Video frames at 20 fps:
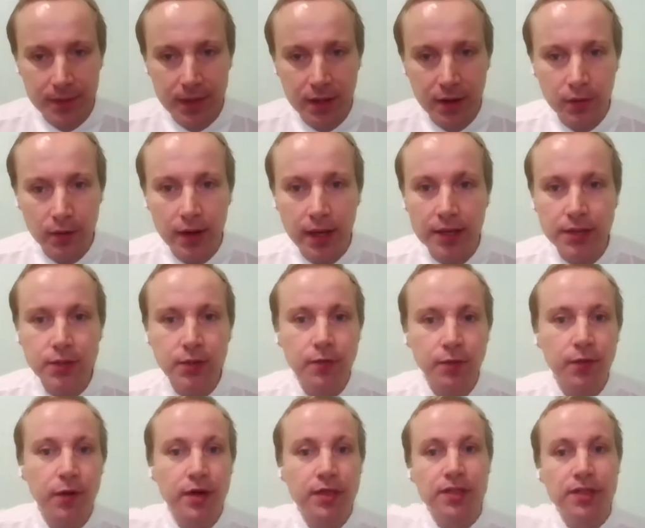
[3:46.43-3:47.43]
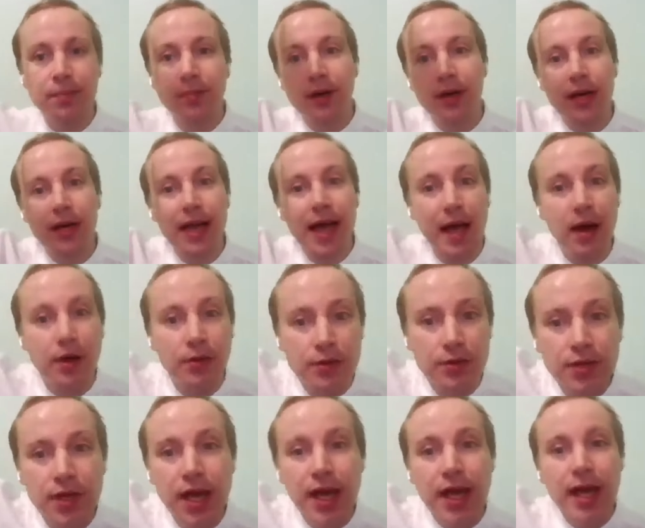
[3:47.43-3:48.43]
Okay, so for example,
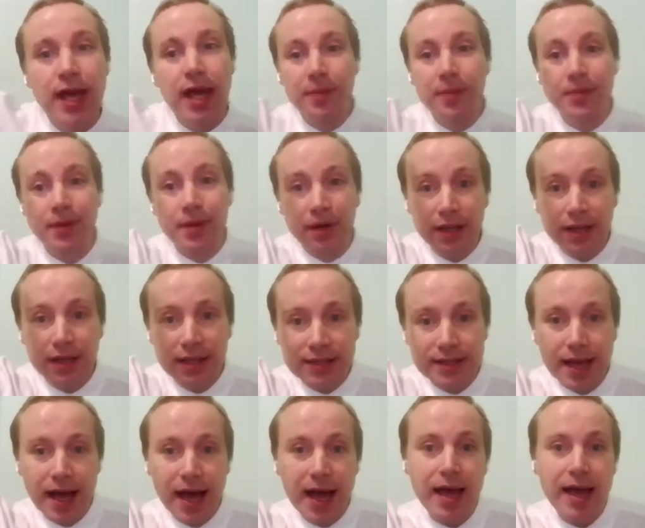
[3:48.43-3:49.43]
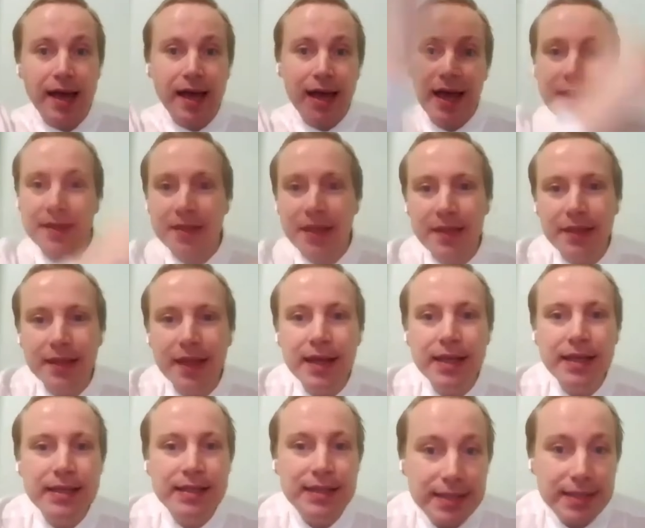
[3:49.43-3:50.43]
clouds appear in the sky and then
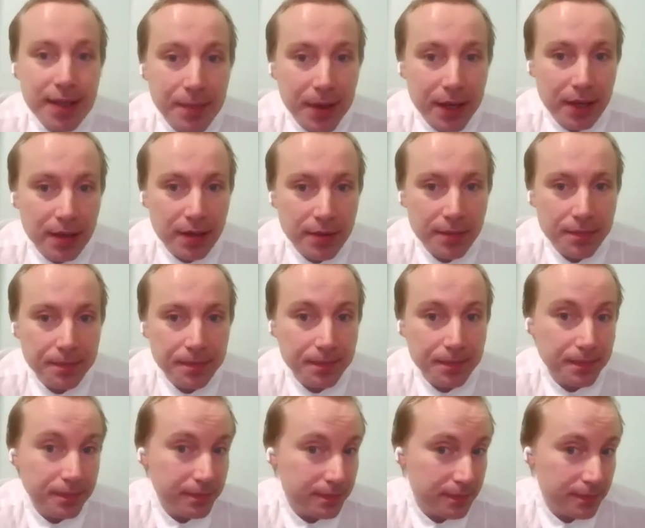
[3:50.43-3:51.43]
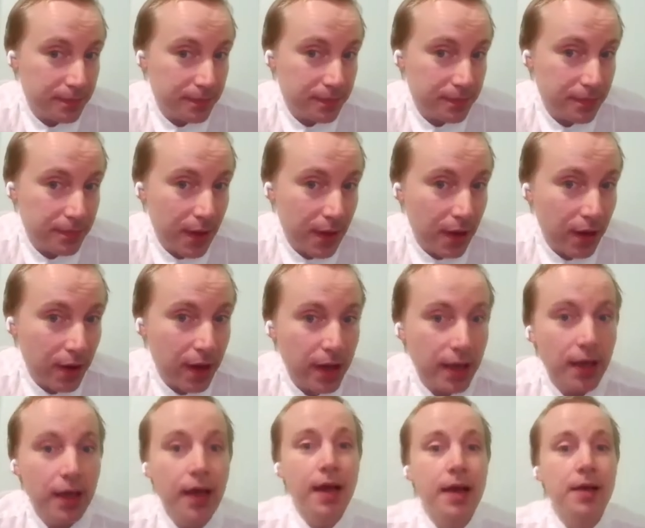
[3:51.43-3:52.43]
they disappear. Okay,
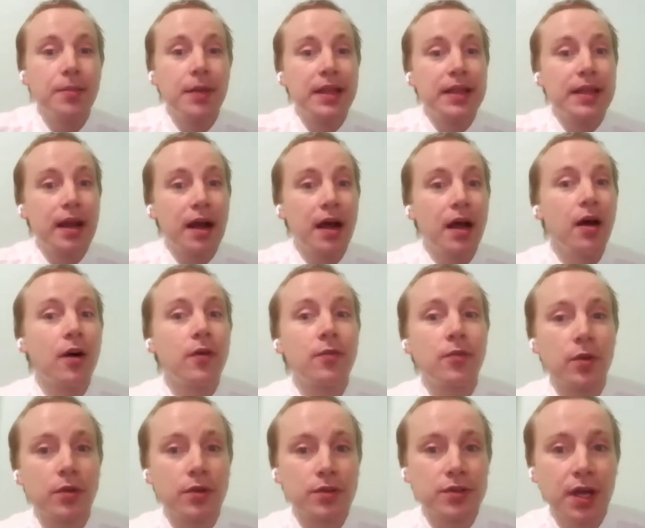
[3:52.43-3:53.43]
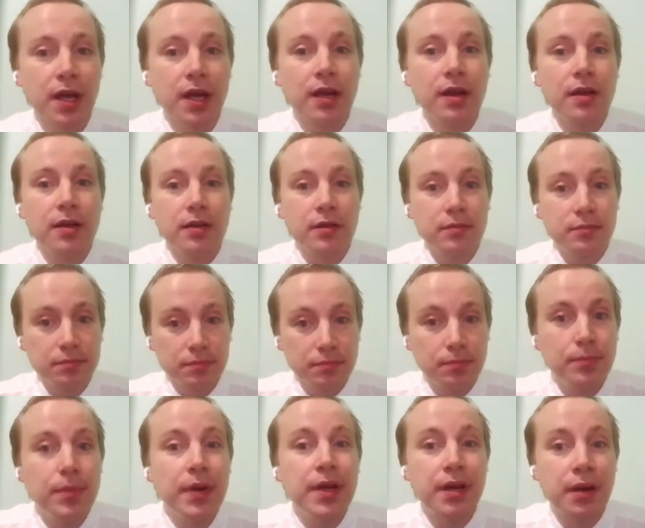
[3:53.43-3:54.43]
but there are, of course,
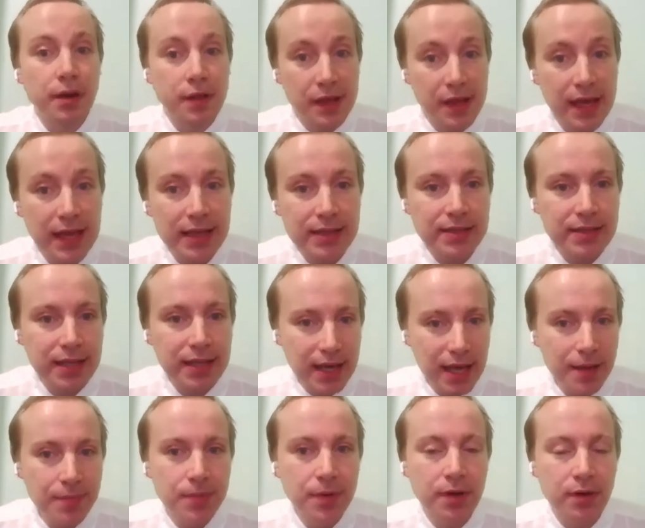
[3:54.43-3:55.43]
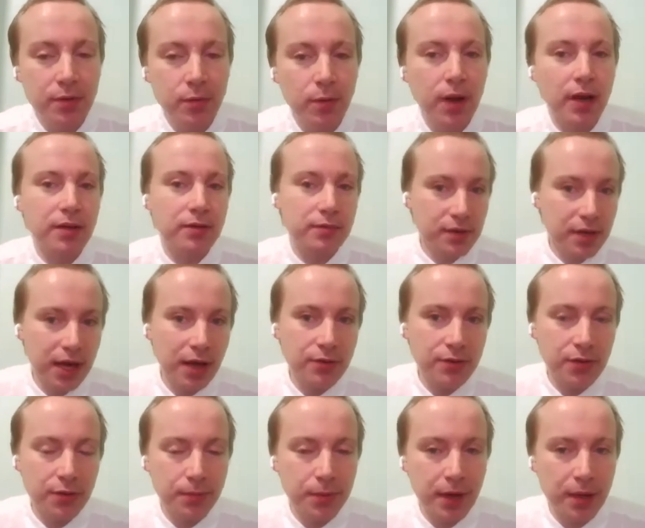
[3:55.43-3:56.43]
bigger things that appear. Well, clouds
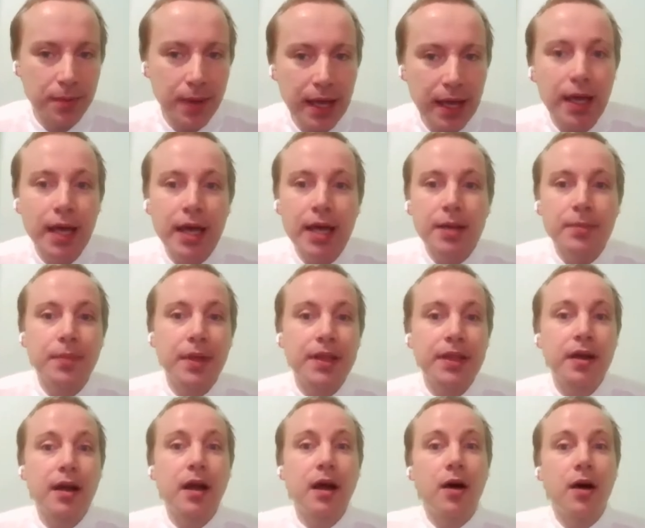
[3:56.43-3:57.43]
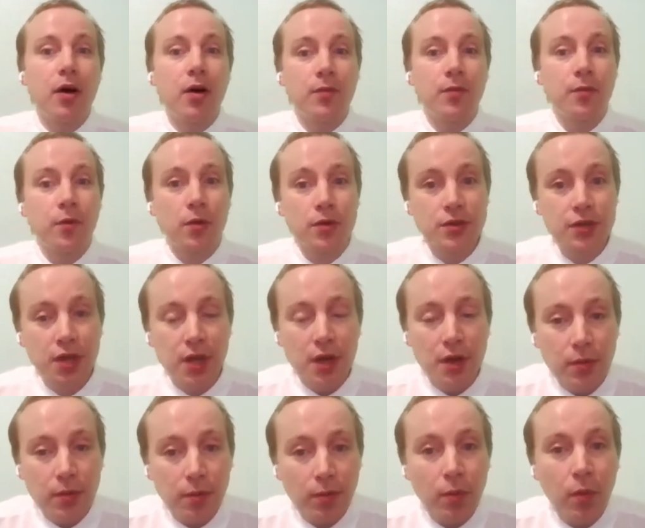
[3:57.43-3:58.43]
are pretty big, but there are, of course,
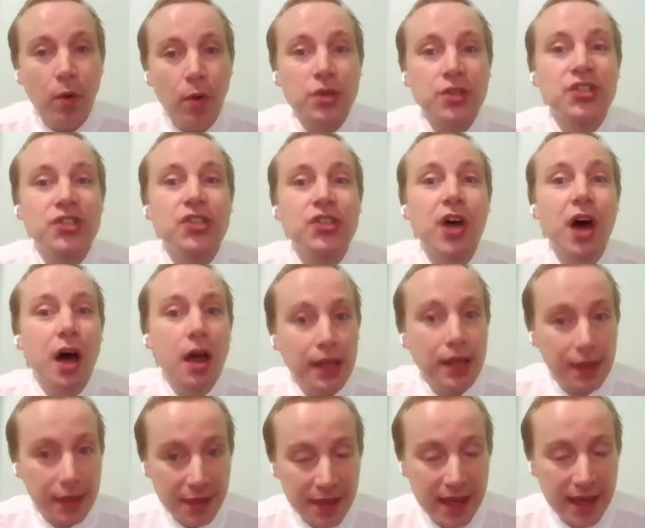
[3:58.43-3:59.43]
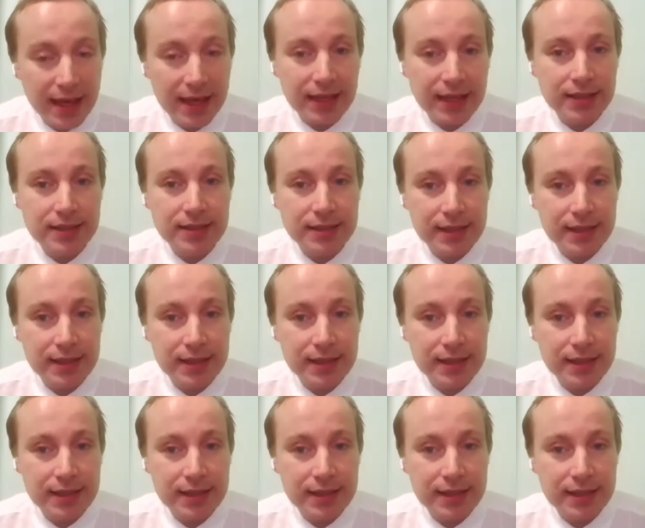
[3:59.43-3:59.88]
more solid things